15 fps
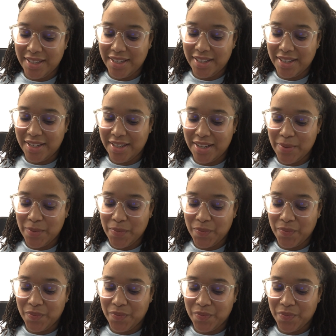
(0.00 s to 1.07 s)

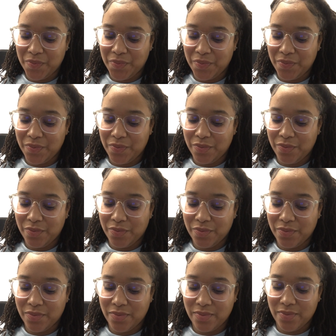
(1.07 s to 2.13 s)
[no speech]